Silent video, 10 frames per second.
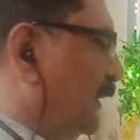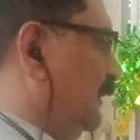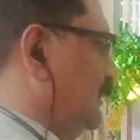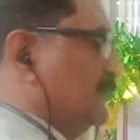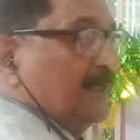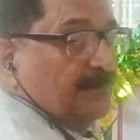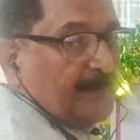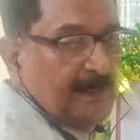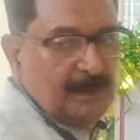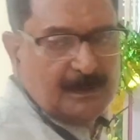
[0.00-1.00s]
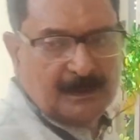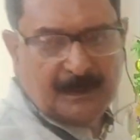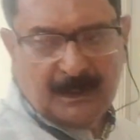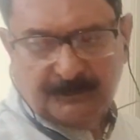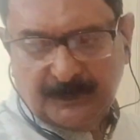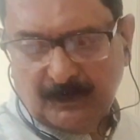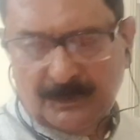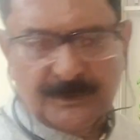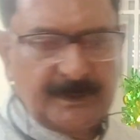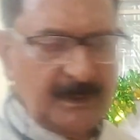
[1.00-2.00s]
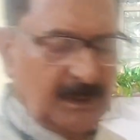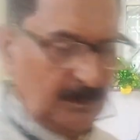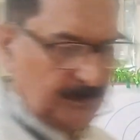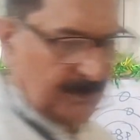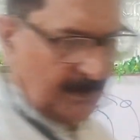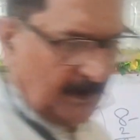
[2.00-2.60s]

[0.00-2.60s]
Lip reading: In the same way, after oxygen comes